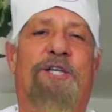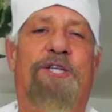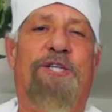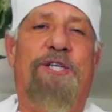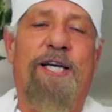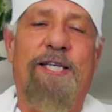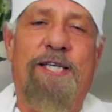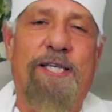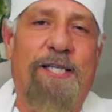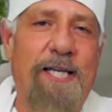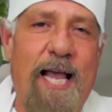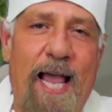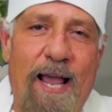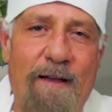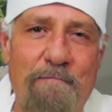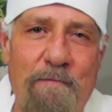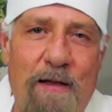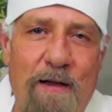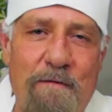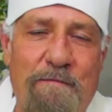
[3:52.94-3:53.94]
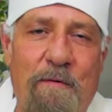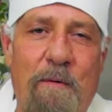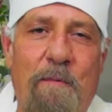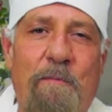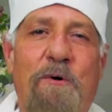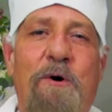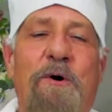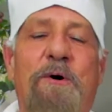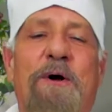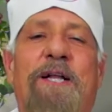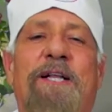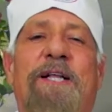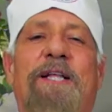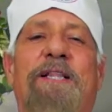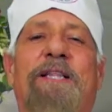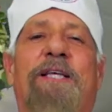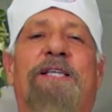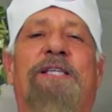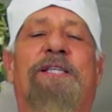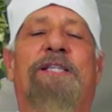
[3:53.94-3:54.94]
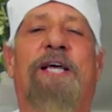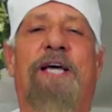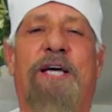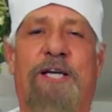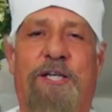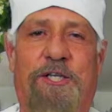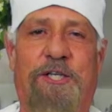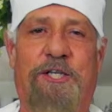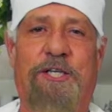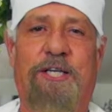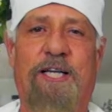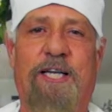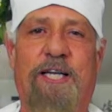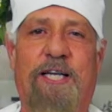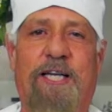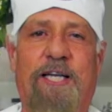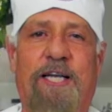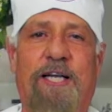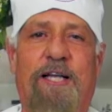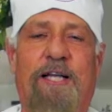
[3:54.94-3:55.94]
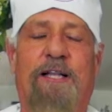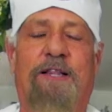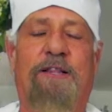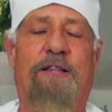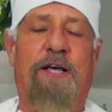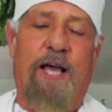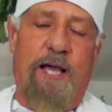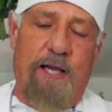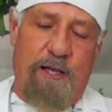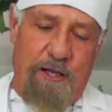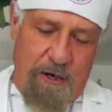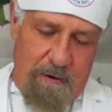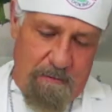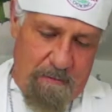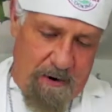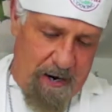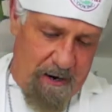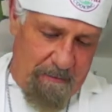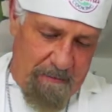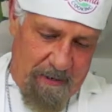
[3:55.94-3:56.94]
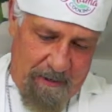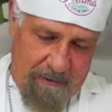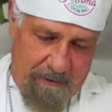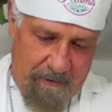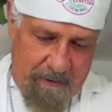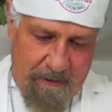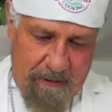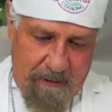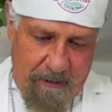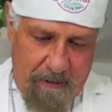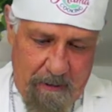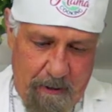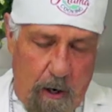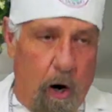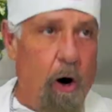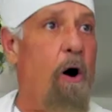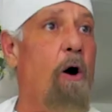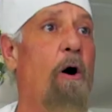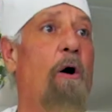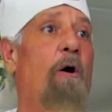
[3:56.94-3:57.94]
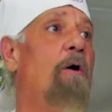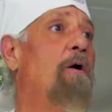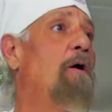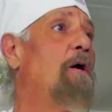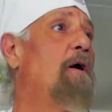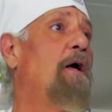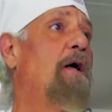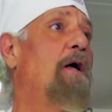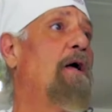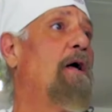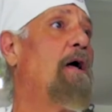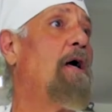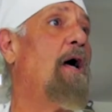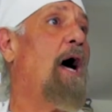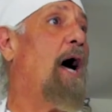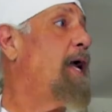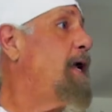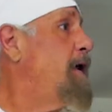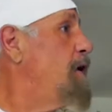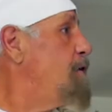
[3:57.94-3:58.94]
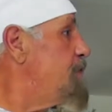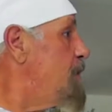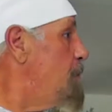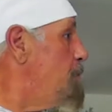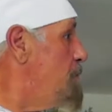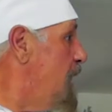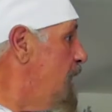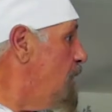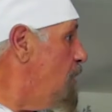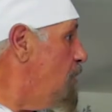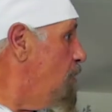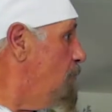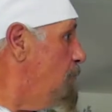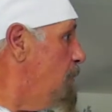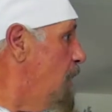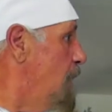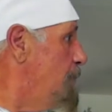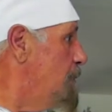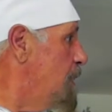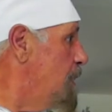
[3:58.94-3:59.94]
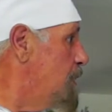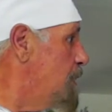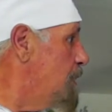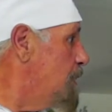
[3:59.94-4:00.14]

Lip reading: just saved me from ruining this dish. Thank you, Mama. Oh, I hear the mail, Mama.